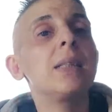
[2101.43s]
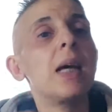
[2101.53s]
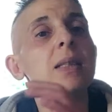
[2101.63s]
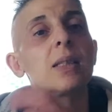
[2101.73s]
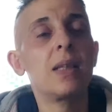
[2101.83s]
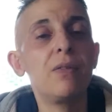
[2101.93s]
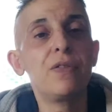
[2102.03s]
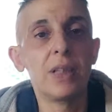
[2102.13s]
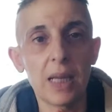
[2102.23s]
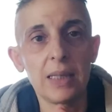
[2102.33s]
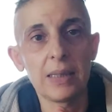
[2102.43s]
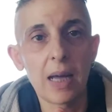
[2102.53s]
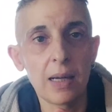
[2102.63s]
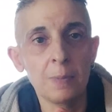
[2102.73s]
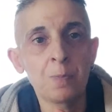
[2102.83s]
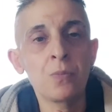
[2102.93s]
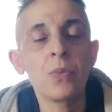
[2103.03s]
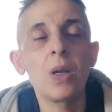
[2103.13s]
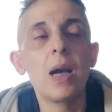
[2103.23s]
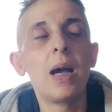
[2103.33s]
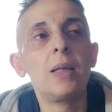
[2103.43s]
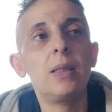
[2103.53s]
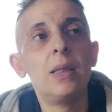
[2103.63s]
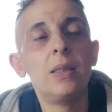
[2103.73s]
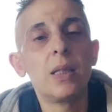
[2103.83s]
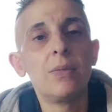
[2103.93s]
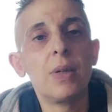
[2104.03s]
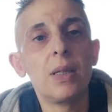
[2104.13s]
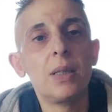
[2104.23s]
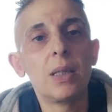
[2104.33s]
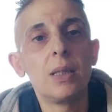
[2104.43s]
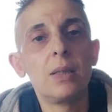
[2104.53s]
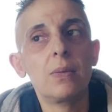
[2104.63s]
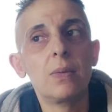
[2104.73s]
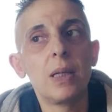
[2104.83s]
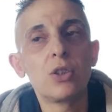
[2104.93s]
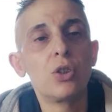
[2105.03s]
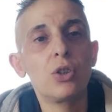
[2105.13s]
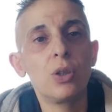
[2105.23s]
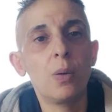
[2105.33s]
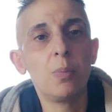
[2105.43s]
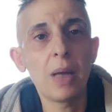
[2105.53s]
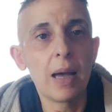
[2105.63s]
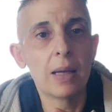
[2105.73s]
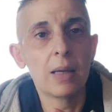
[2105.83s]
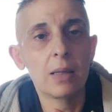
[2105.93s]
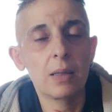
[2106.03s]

dance and everything like that. And he turned around and he said, well, that's because you're not black.